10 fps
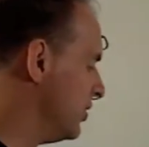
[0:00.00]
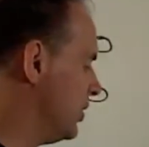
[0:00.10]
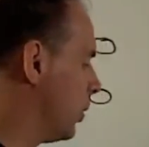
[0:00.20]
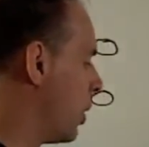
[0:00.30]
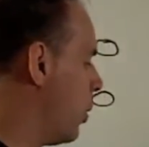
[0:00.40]

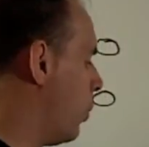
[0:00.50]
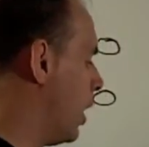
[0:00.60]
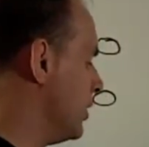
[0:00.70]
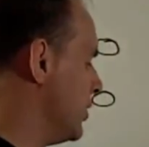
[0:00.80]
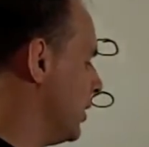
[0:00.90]
0,
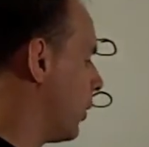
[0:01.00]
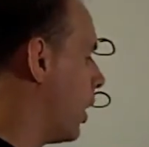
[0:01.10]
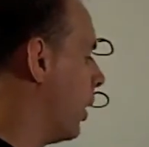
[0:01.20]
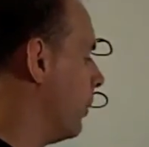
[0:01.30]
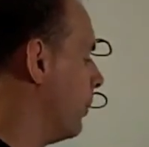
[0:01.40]
1,
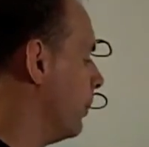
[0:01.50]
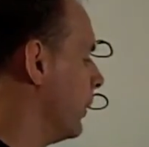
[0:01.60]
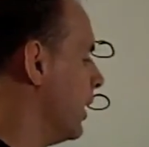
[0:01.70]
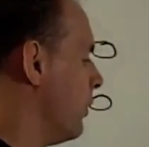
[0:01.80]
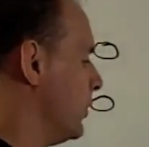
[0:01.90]
0
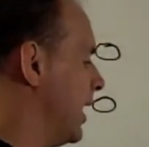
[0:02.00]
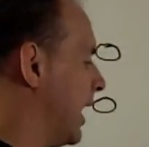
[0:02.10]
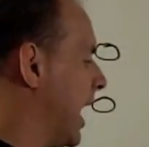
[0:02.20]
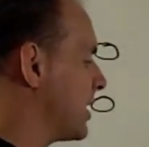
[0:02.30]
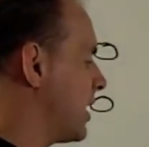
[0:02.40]
we take
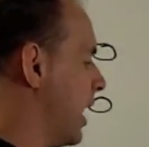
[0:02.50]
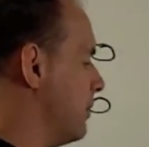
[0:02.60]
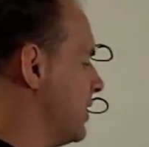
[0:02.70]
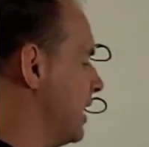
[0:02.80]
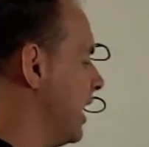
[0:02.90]
x
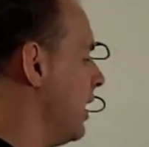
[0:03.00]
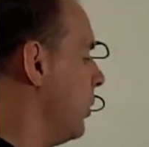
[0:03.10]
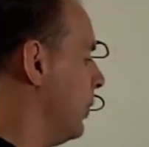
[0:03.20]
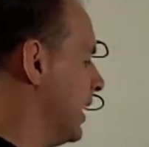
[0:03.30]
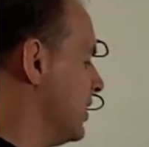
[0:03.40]
times z,
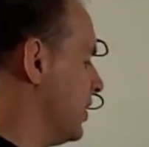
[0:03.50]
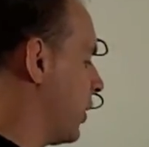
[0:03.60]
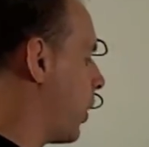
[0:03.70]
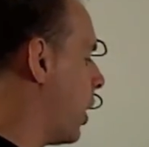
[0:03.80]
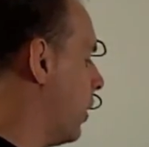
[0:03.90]
we get
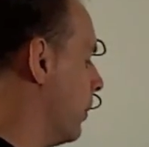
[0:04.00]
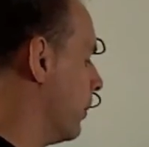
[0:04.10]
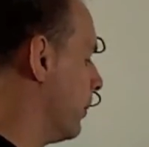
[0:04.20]
0.